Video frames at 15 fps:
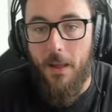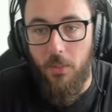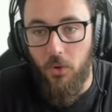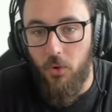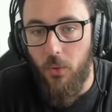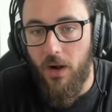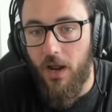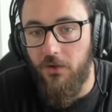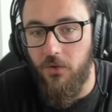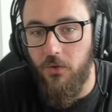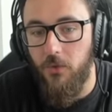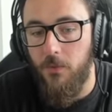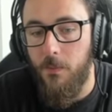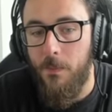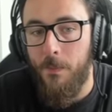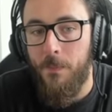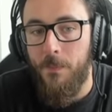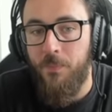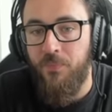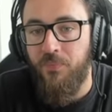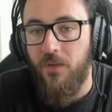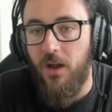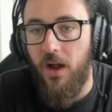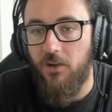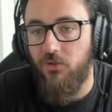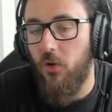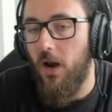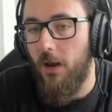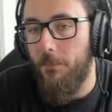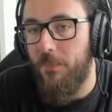look what I do. I
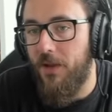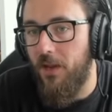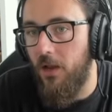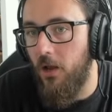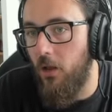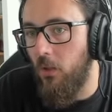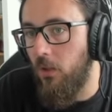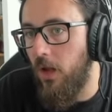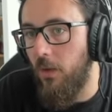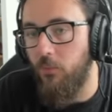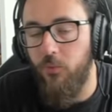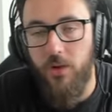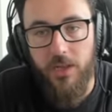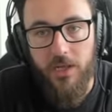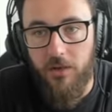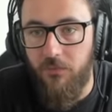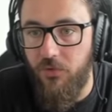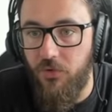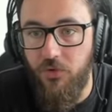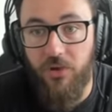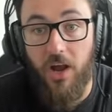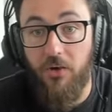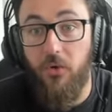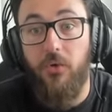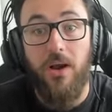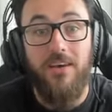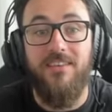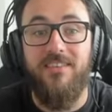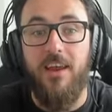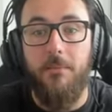try to peel, I'm really confused, I don't
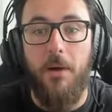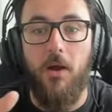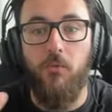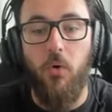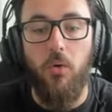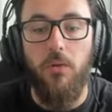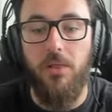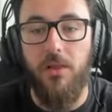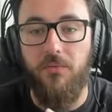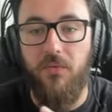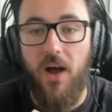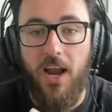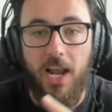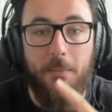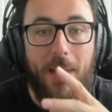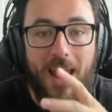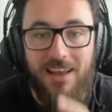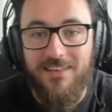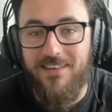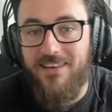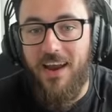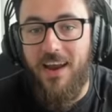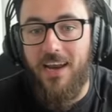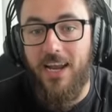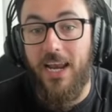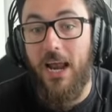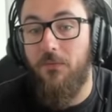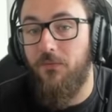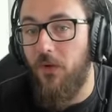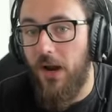understand my role in the fight, I'm hesitating, and
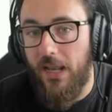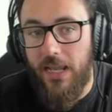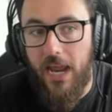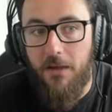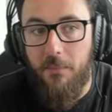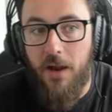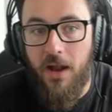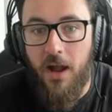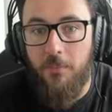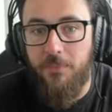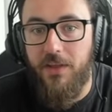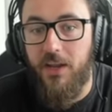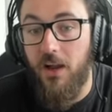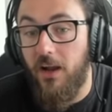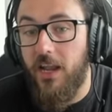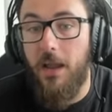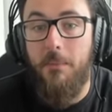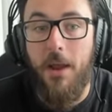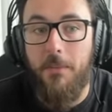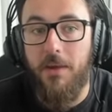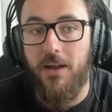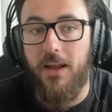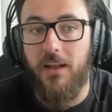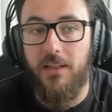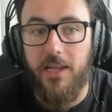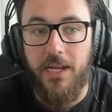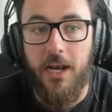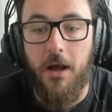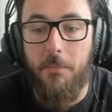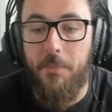now finally I have my arm thinking, okay, maybe I can
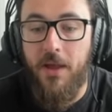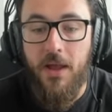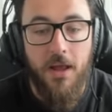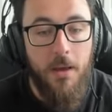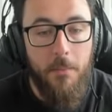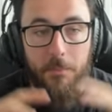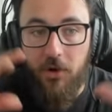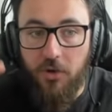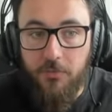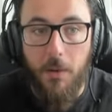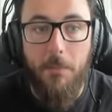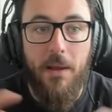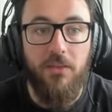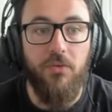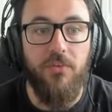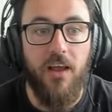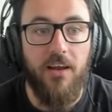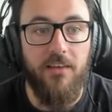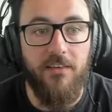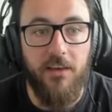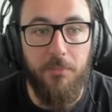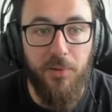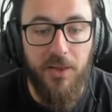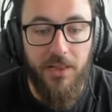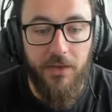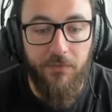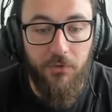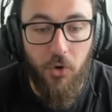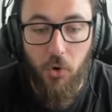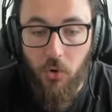clean up because my mental sack is completely
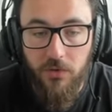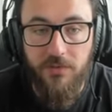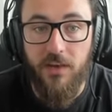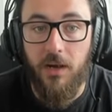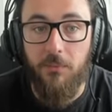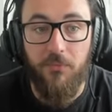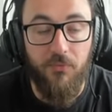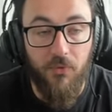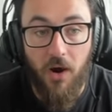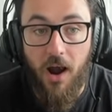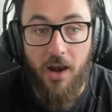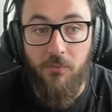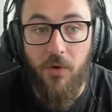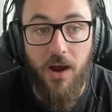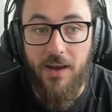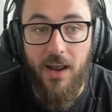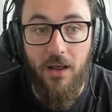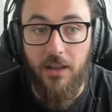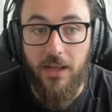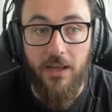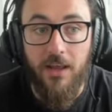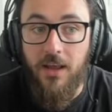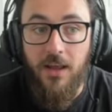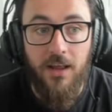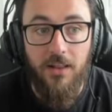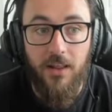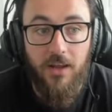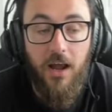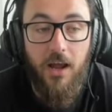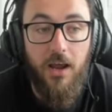cooked and I'm fried right now. Like,
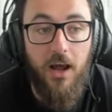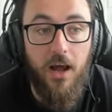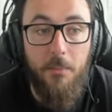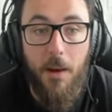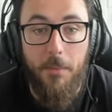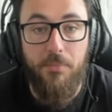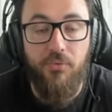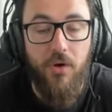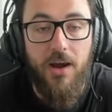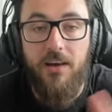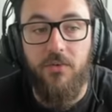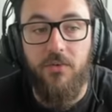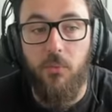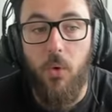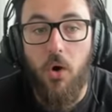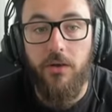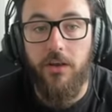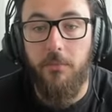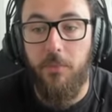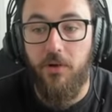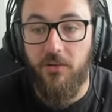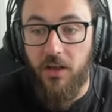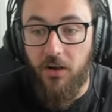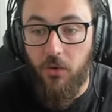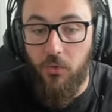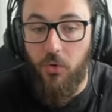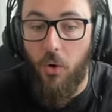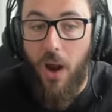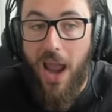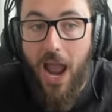like I, I, my brain working because I don't
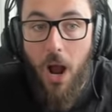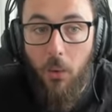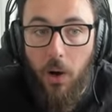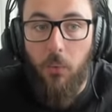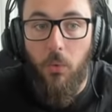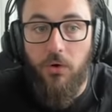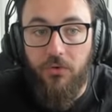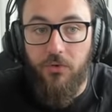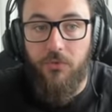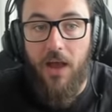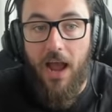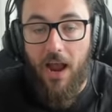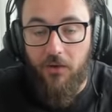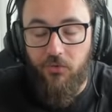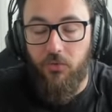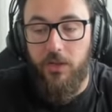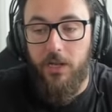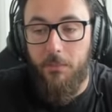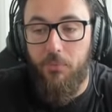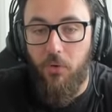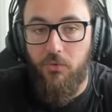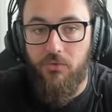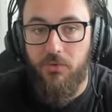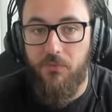know how I want to actually approach the